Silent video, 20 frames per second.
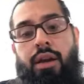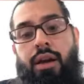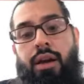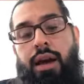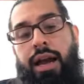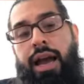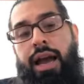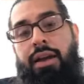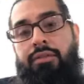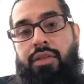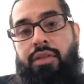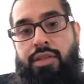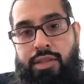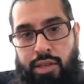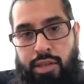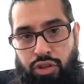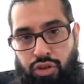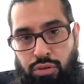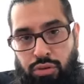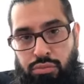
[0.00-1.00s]
I have the
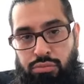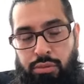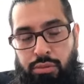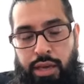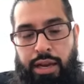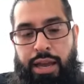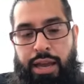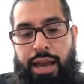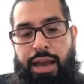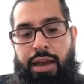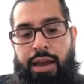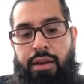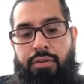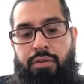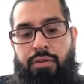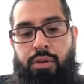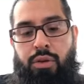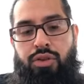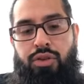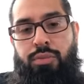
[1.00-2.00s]
Sigil and I have
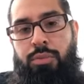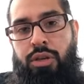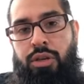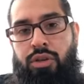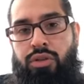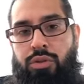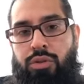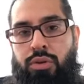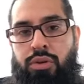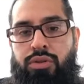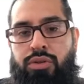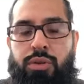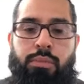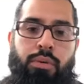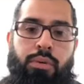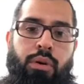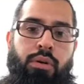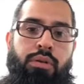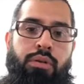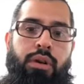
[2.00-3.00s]
Los Media Studios, and
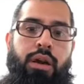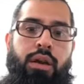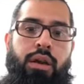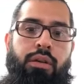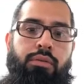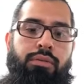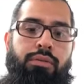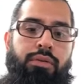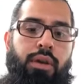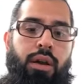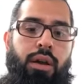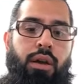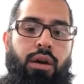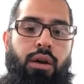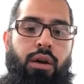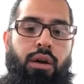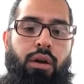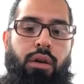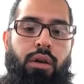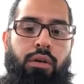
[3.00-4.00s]
both kind of
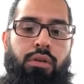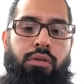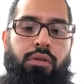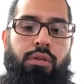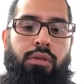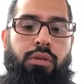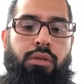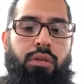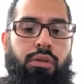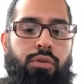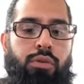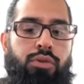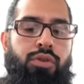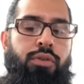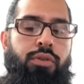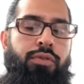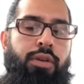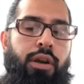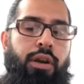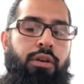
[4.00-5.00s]
are
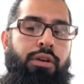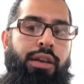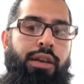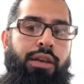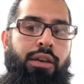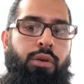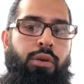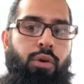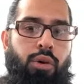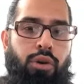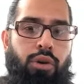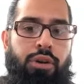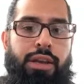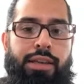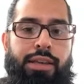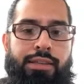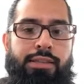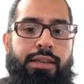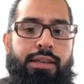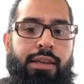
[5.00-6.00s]
Luciferian
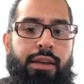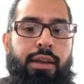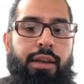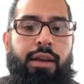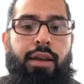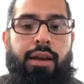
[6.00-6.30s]
oriented.